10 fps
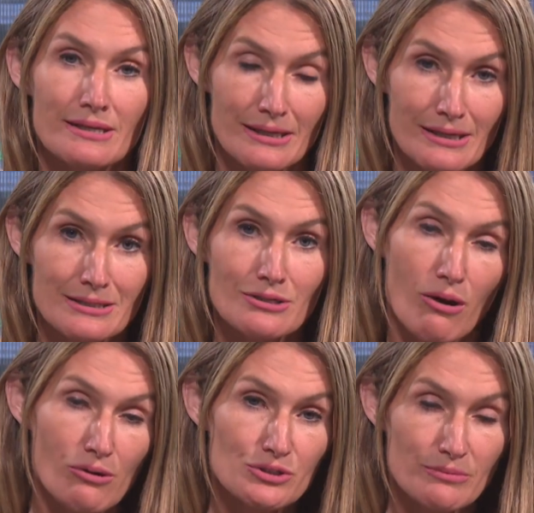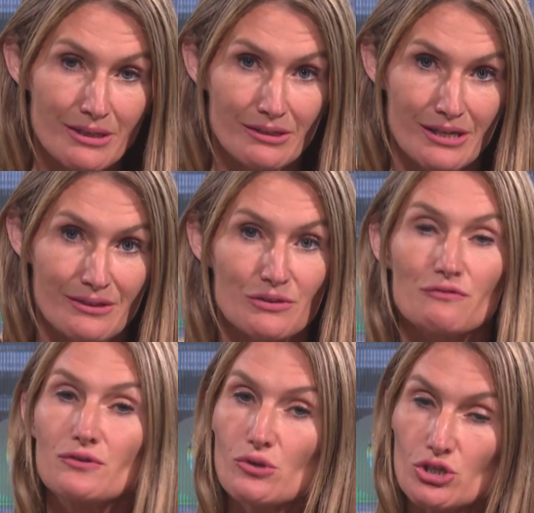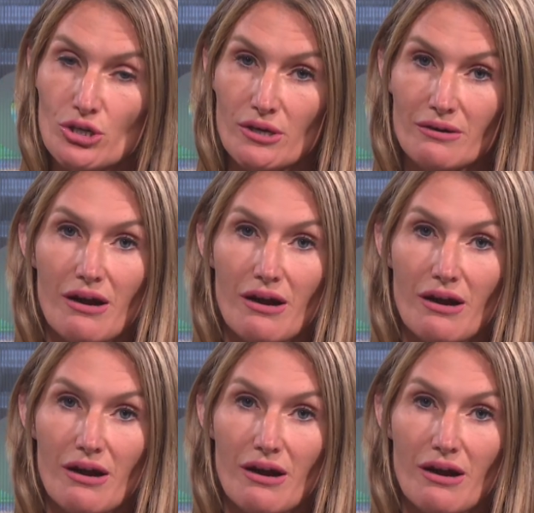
and ultimately the future